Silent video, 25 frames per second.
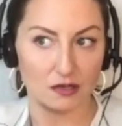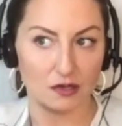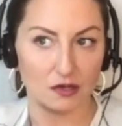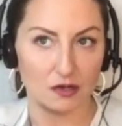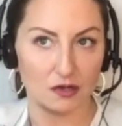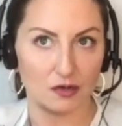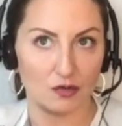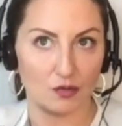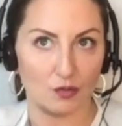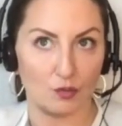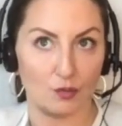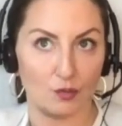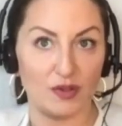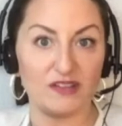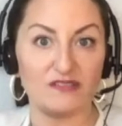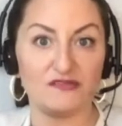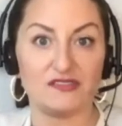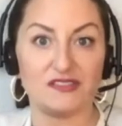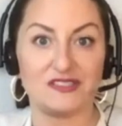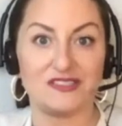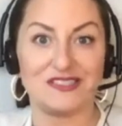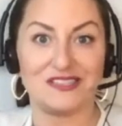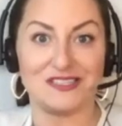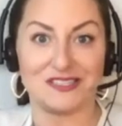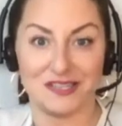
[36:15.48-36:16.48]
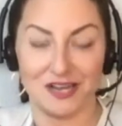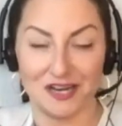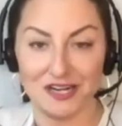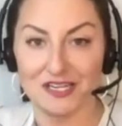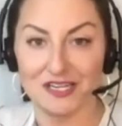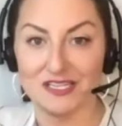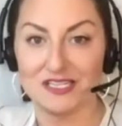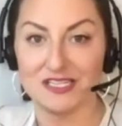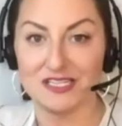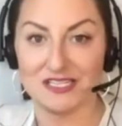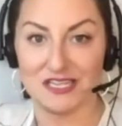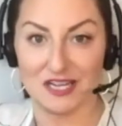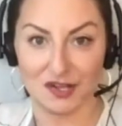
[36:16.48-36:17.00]
We've decided
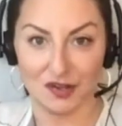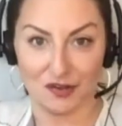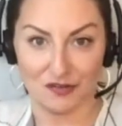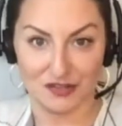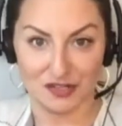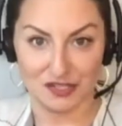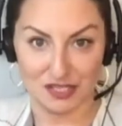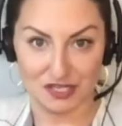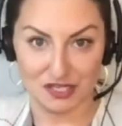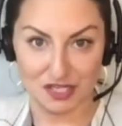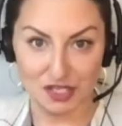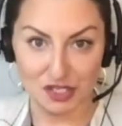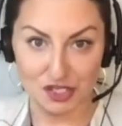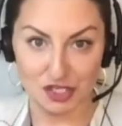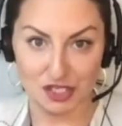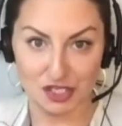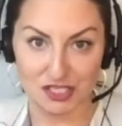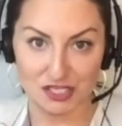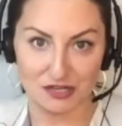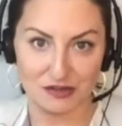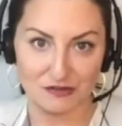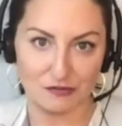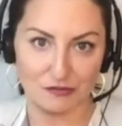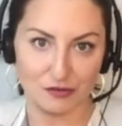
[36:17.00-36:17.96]
to take on this initiative,